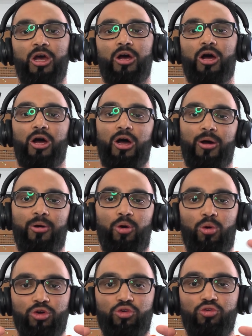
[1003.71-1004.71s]

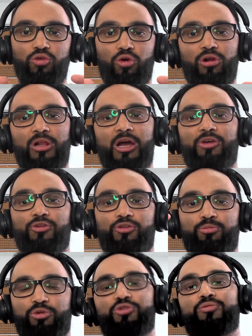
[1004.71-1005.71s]
or crude oil has a
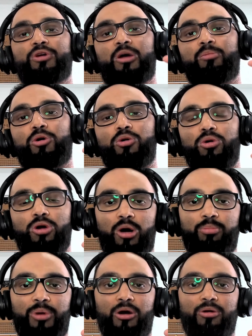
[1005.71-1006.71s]
specific chemical
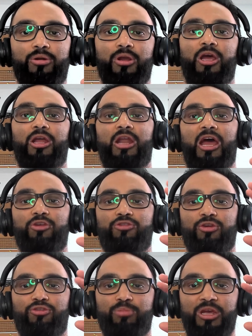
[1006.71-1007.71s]
compound, and as
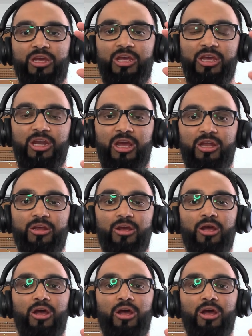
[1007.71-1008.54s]
it's being heated,